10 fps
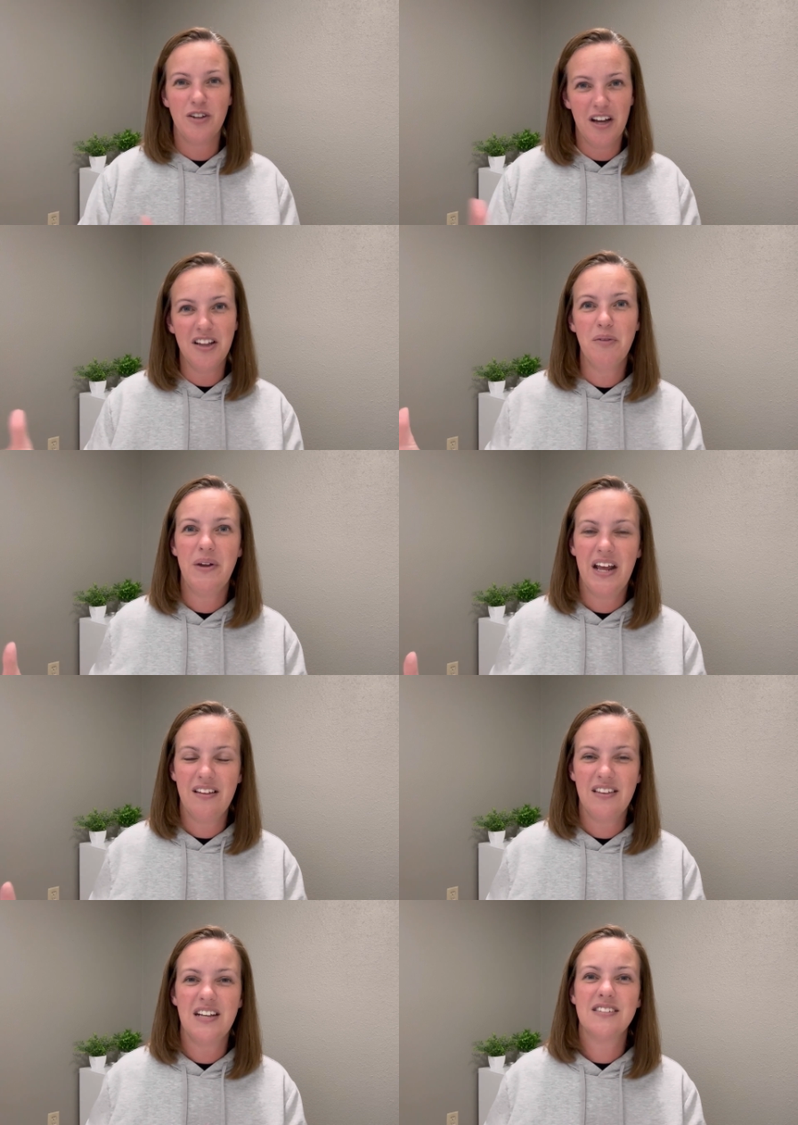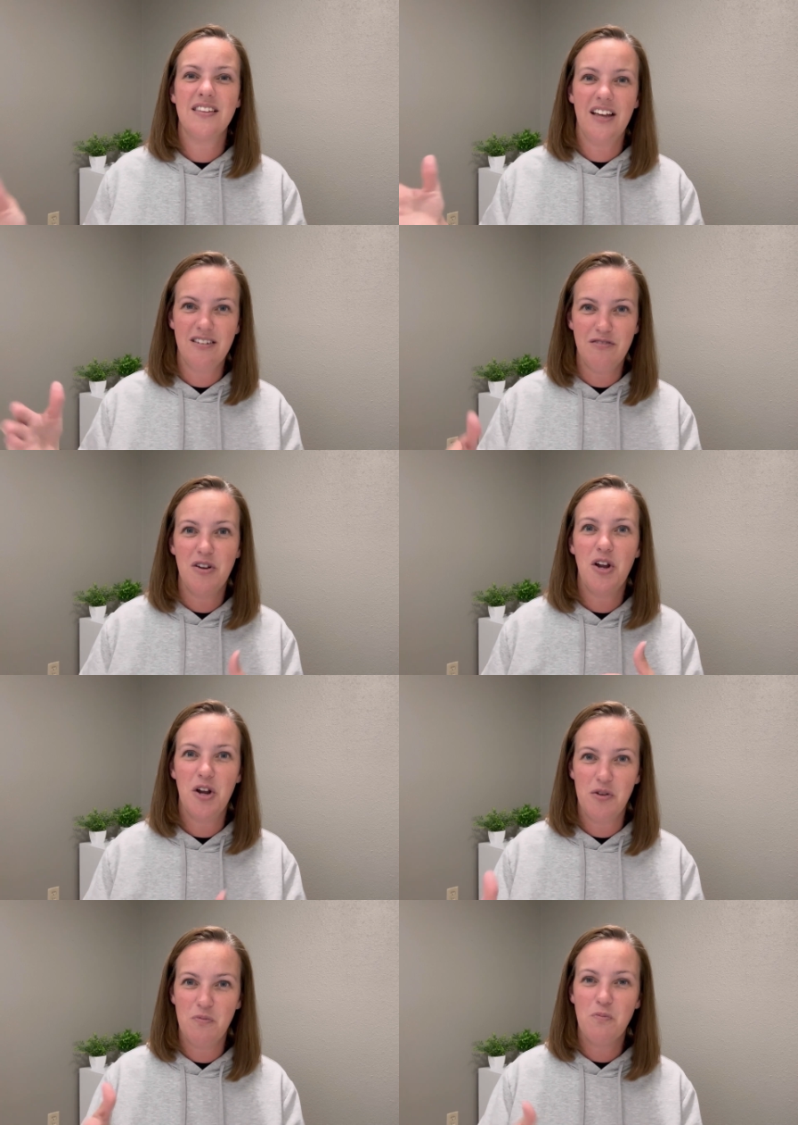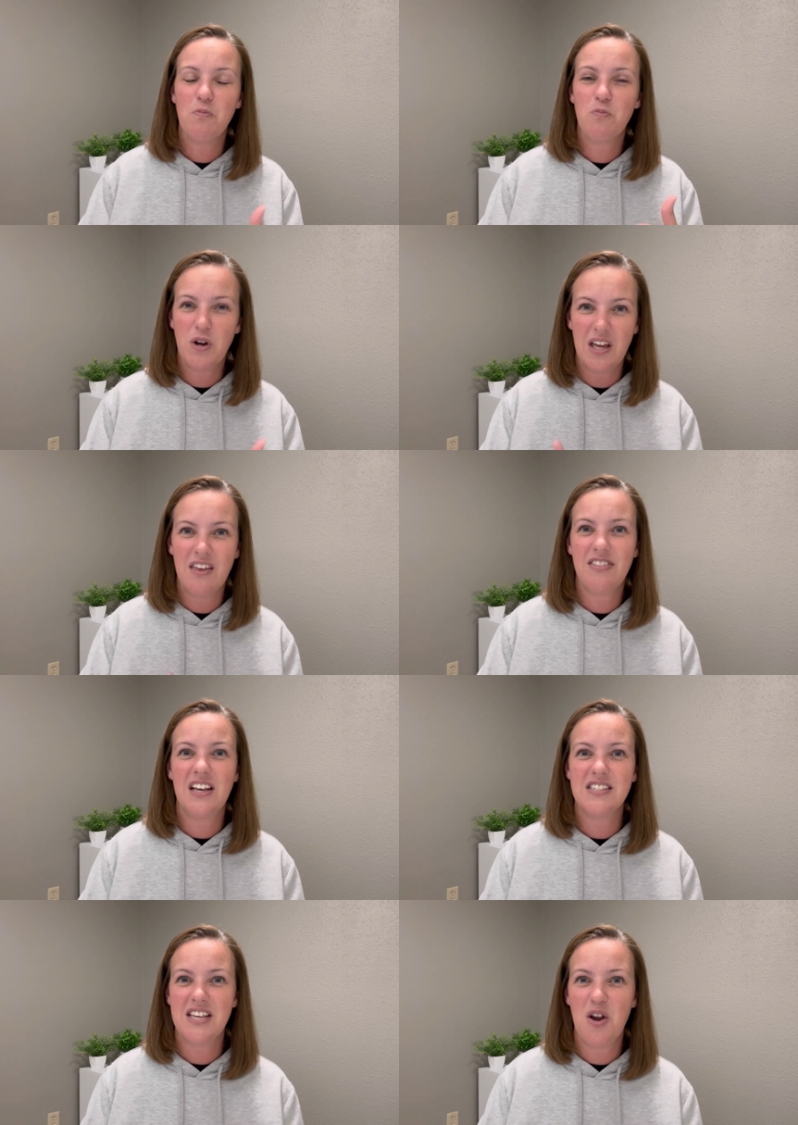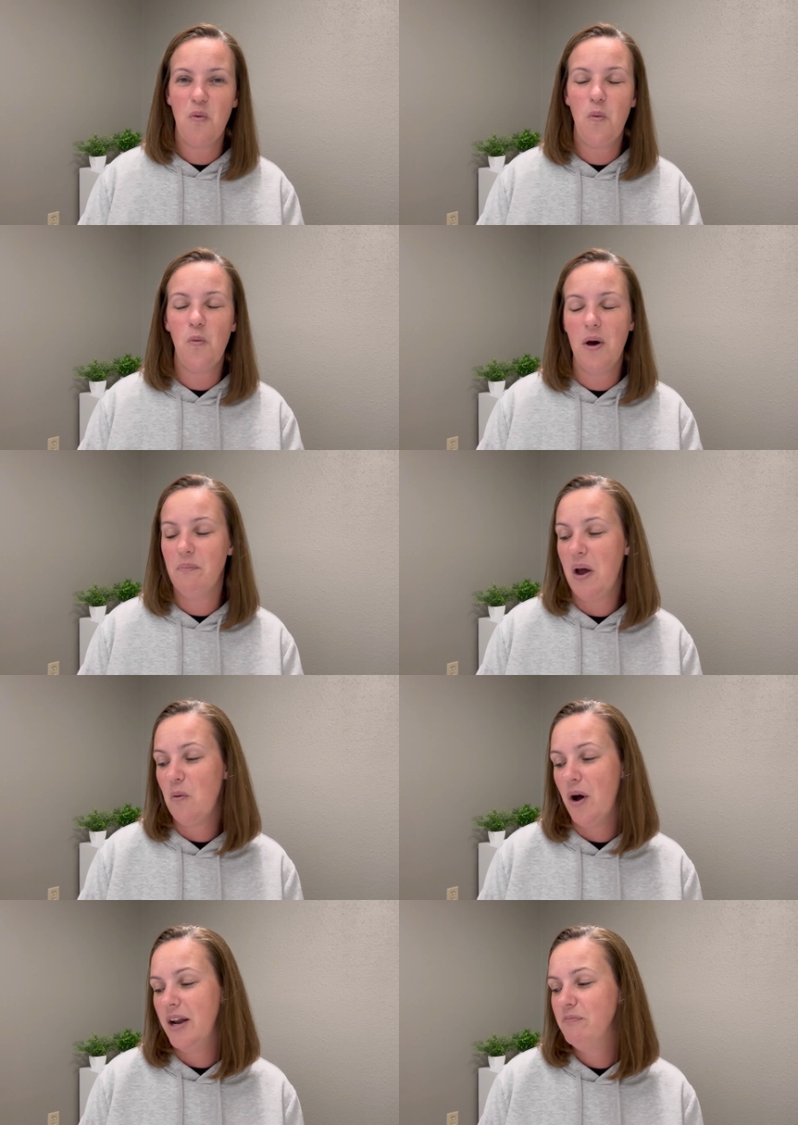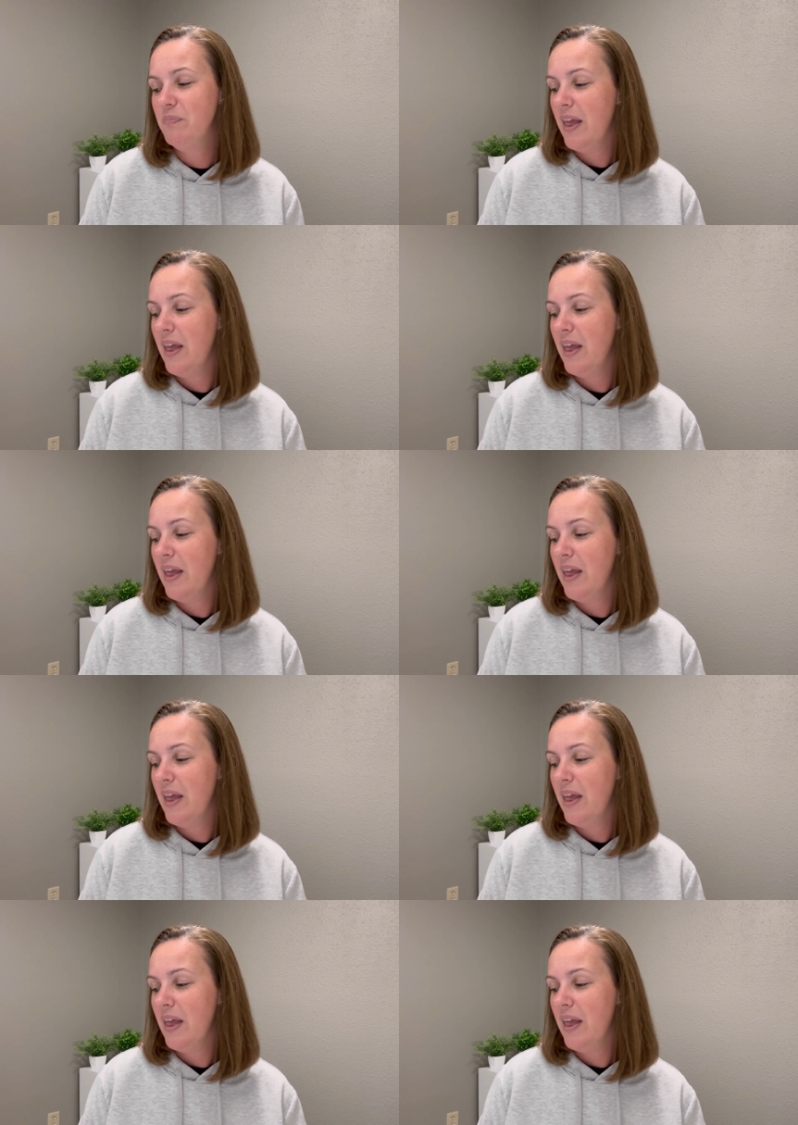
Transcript: eliminating things and then bringing things in one by one.